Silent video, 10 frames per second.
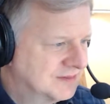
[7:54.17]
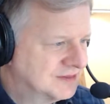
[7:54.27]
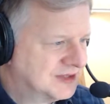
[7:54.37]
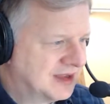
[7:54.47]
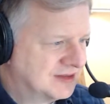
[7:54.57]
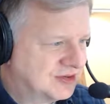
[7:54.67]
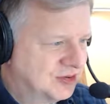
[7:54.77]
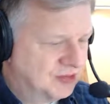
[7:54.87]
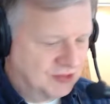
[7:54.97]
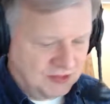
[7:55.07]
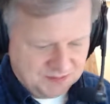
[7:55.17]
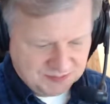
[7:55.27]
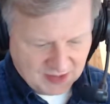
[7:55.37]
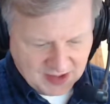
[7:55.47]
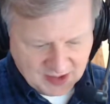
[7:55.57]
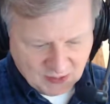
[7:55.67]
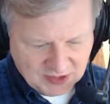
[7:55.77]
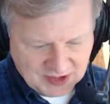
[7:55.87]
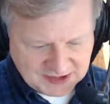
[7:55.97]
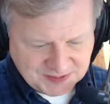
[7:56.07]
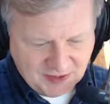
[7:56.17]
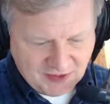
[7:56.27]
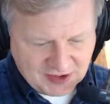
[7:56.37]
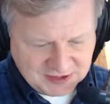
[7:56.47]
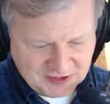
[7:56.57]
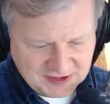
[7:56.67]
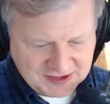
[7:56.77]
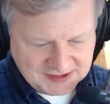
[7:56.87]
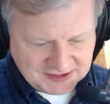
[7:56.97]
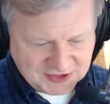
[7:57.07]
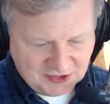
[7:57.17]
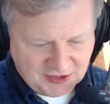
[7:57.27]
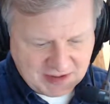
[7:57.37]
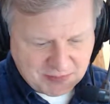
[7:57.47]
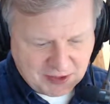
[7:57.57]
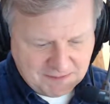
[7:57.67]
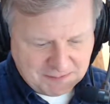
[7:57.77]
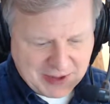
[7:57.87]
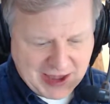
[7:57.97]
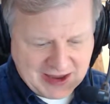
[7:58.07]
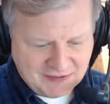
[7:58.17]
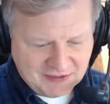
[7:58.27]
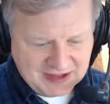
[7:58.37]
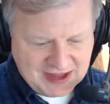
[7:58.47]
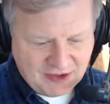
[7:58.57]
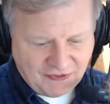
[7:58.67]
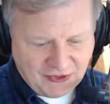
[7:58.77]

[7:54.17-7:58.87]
Sounds cool. Well, let's move on to our next story. Pump pain relief.